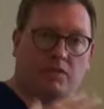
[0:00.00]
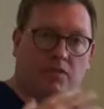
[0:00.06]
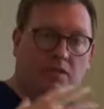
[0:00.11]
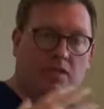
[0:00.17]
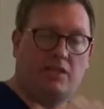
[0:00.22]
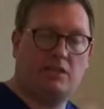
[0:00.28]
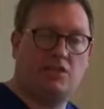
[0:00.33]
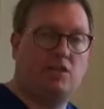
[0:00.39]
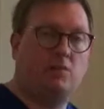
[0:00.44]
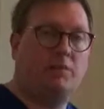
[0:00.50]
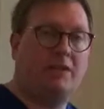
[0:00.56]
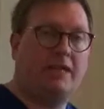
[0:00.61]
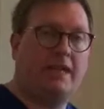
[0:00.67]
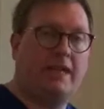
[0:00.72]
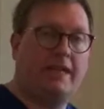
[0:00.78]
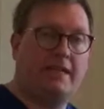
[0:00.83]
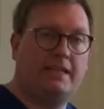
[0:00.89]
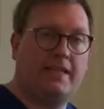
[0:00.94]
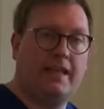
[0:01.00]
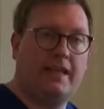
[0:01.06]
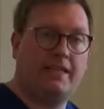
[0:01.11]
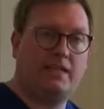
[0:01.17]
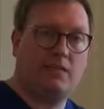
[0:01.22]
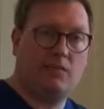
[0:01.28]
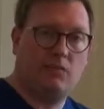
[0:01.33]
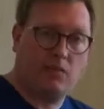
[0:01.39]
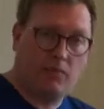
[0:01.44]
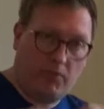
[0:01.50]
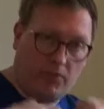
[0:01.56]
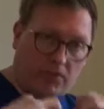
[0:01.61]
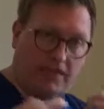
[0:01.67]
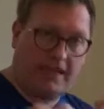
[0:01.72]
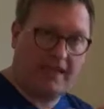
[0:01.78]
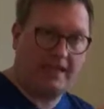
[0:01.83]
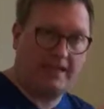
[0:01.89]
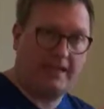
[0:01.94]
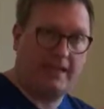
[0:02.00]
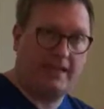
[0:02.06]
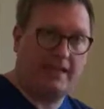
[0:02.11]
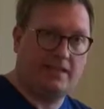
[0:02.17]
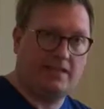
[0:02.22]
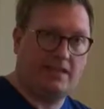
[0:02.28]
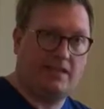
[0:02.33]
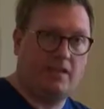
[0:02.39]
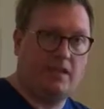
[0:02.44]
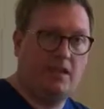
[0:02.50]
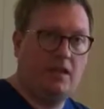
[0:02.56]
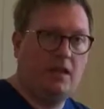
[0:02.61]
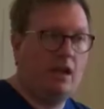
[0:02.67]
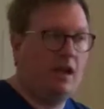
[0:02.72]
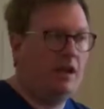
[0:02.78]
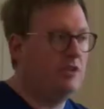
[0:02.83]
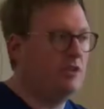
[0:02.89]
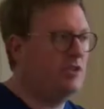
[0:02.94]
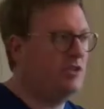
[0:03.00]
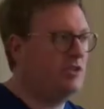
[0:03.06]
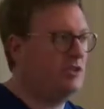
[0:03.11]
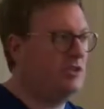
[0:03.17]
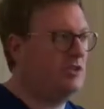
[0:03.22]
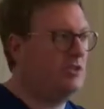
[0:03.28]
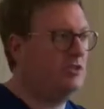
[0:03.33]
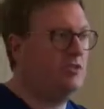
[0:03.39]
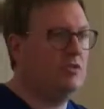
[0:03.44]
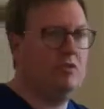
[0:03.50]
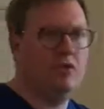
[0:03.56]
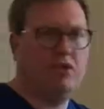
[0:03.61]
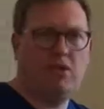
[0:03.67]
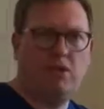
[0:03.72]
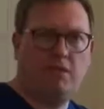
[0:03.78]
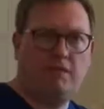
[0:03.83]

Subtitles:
we deduplicate data and we protect data, and you can store